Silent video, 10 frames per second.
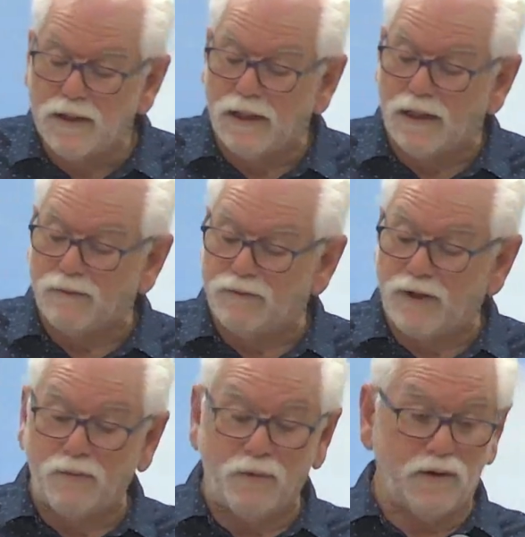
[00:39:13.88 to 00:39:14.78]
And I would
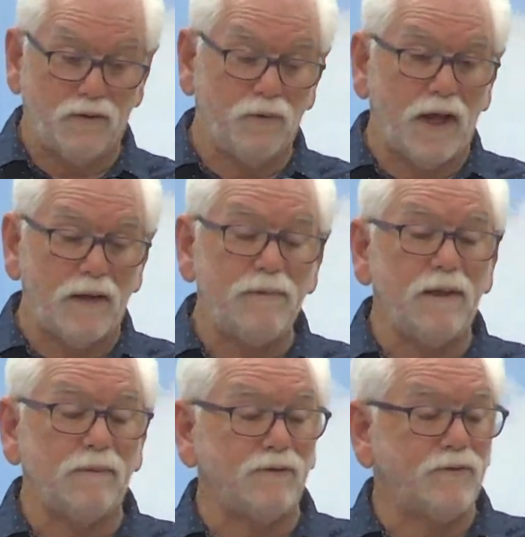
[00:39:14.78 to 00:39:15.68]
say, well, would I be
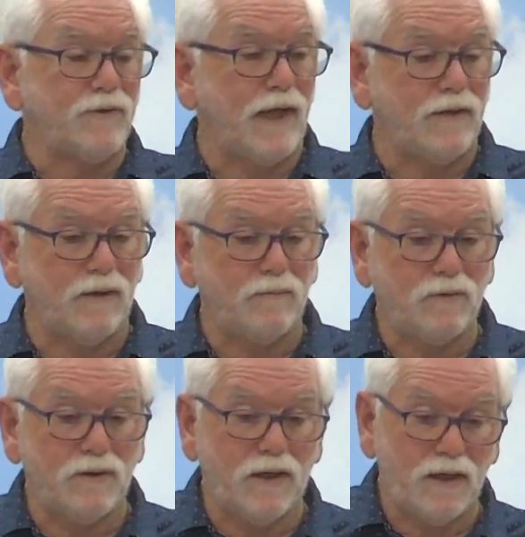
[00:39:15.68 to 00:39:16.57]
able to stand up
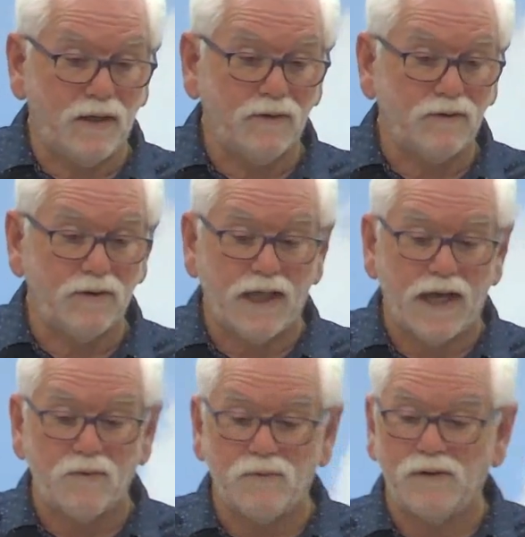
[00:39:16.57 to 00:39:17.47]
to that? To
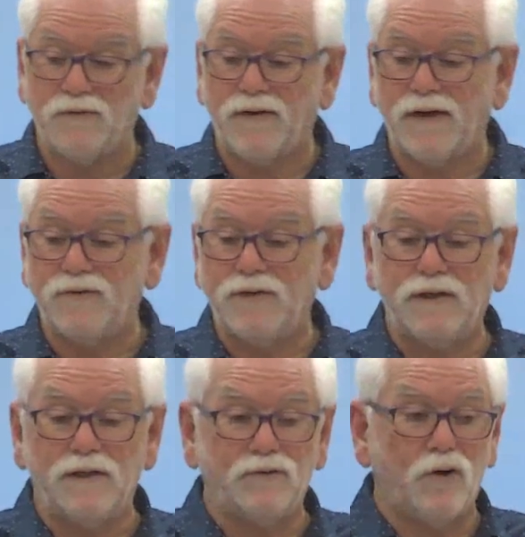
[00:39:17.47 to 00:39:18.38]
that, where I see
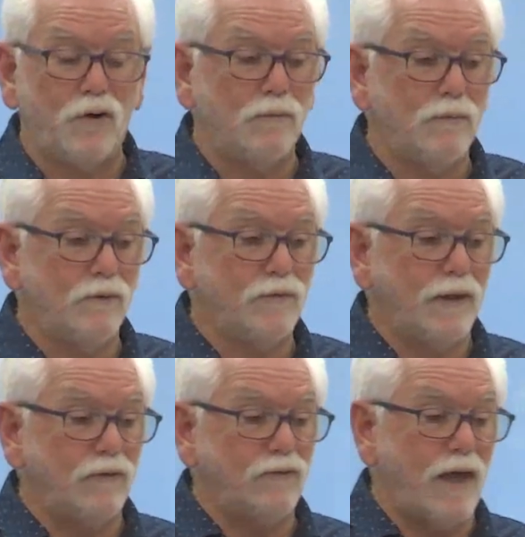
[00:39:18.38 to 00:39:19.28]
these horrible
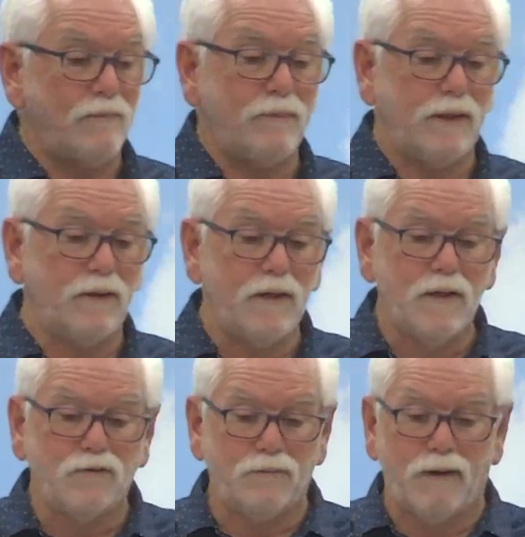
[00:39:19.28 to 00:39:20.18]
things happening
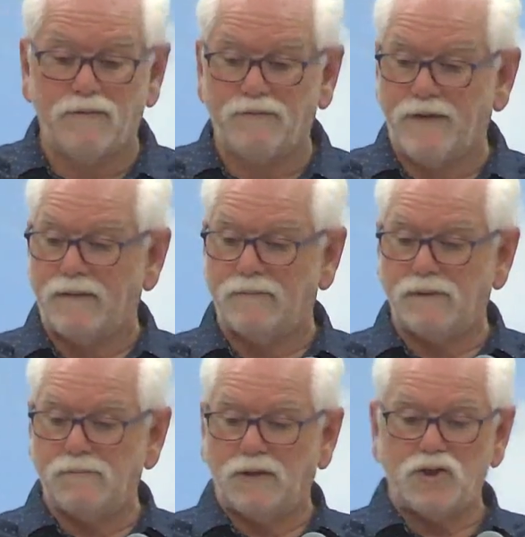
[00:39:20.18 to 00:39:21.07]
to my
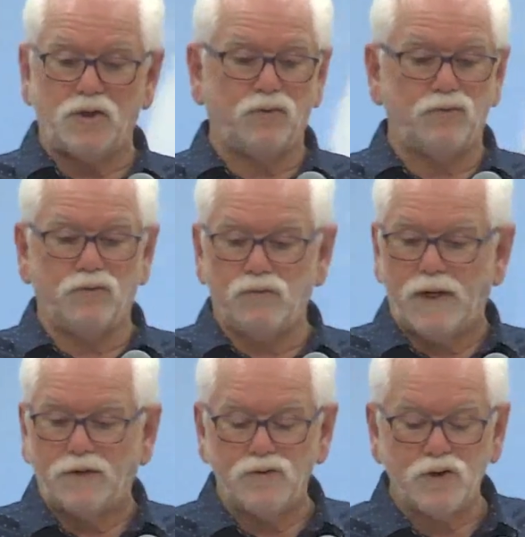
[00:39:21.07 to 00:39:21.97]
family, my children,
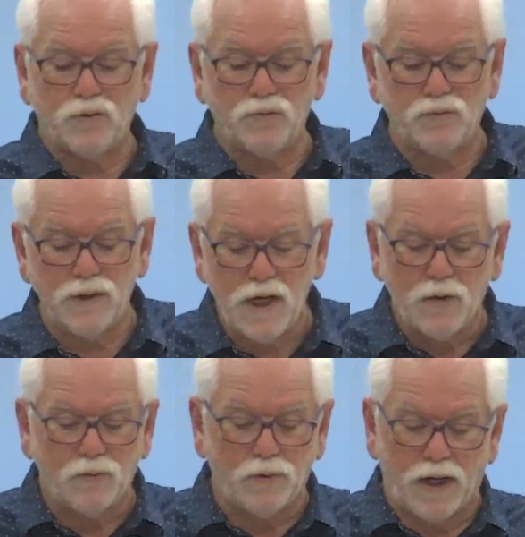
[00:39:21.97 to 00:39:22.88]
grandchildren.
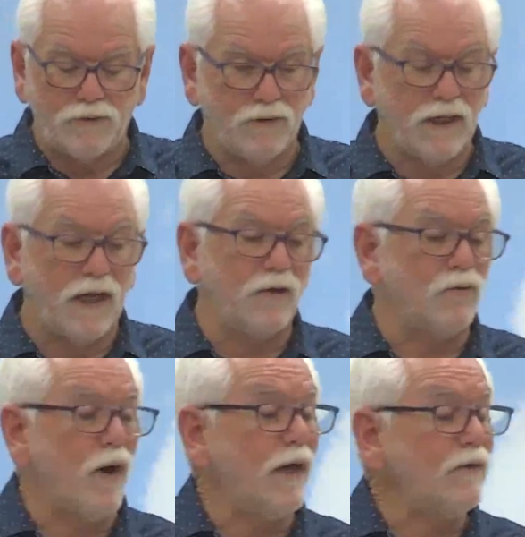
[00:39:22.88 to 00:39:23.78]
Would I deny
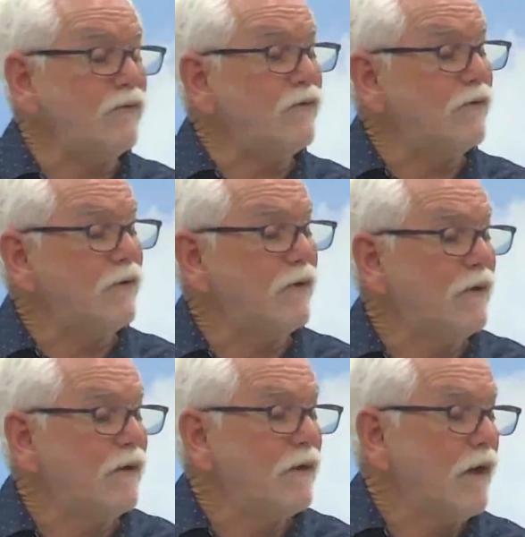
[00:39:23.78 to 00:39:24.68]
Christ?
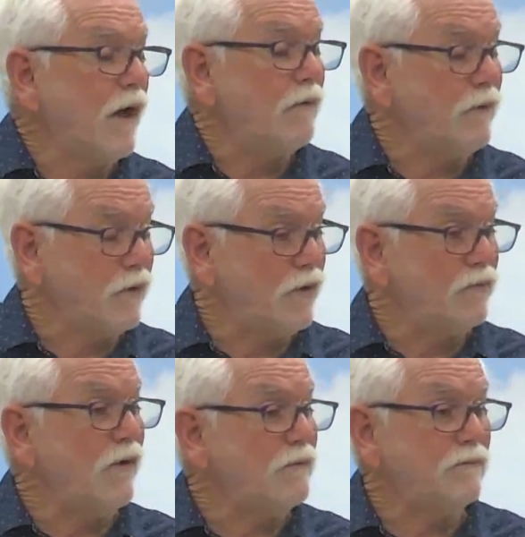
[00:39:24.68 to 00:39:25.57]
I really don't
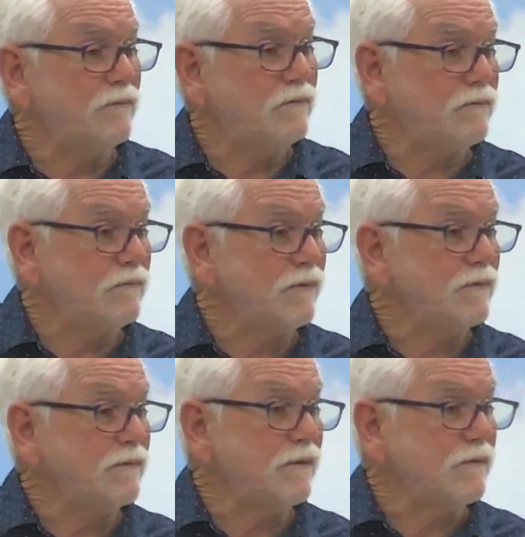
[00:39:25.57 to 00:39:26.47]
know.
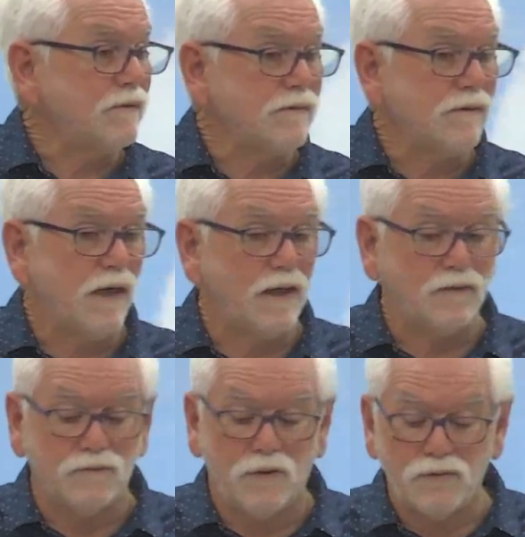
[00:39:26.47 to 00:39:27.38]
I
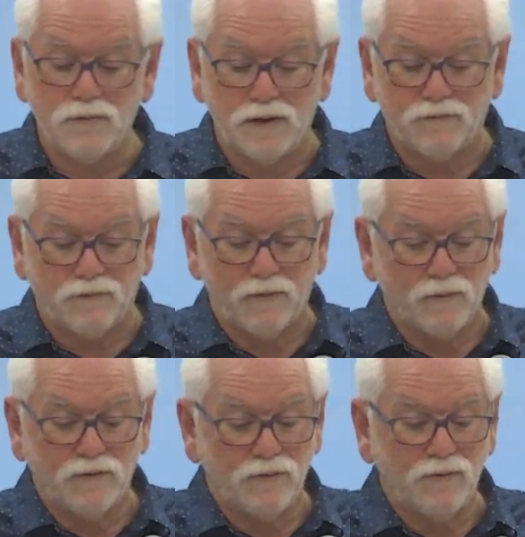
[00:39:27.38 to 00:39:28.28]
don't know if I
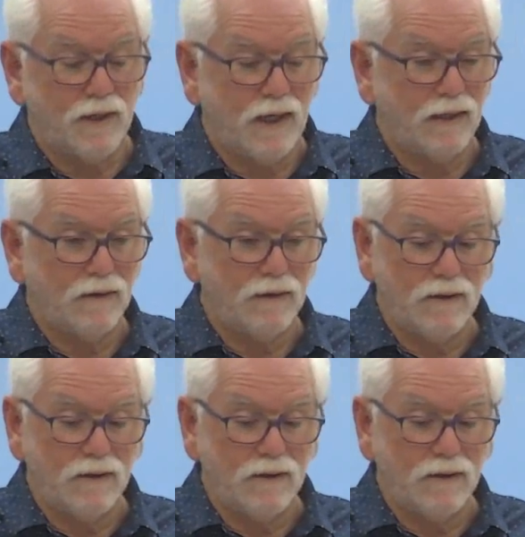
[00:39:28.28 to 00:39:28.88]
would do that.